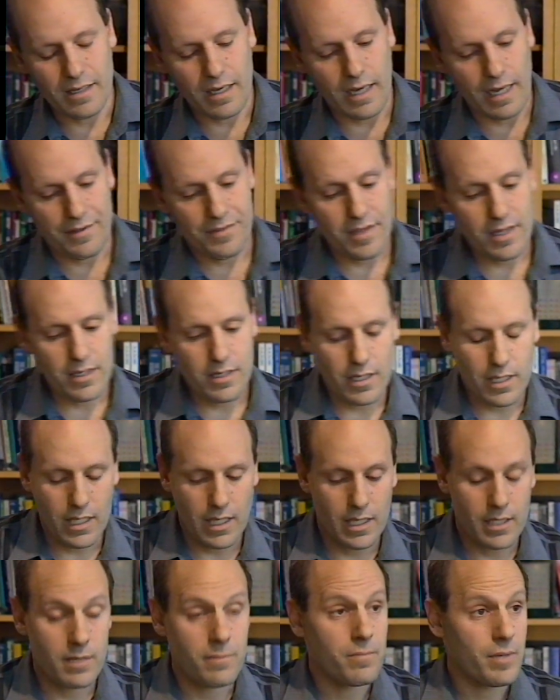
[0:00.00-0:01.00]
I think
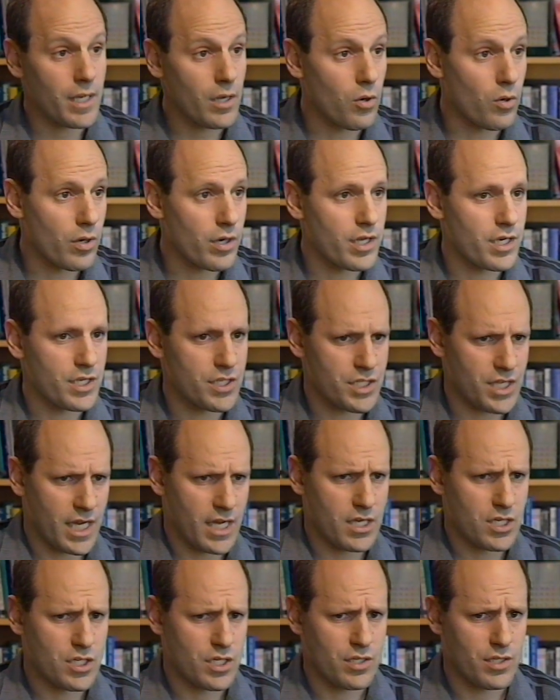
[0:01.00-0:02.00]
in a big
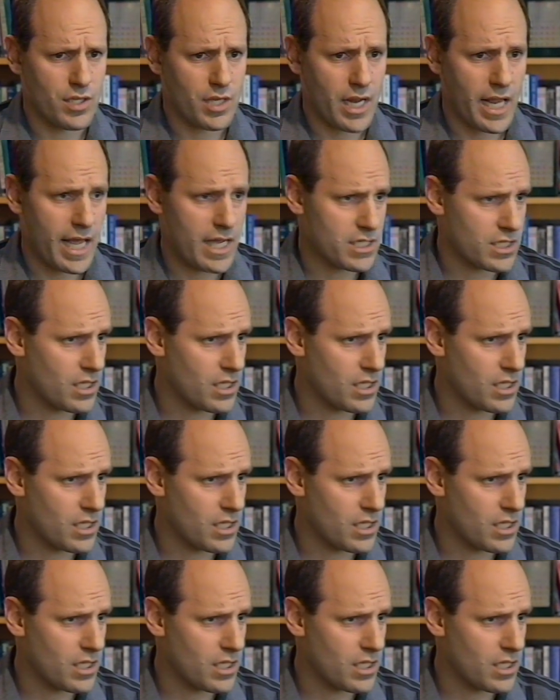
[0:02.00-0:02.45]
organization that has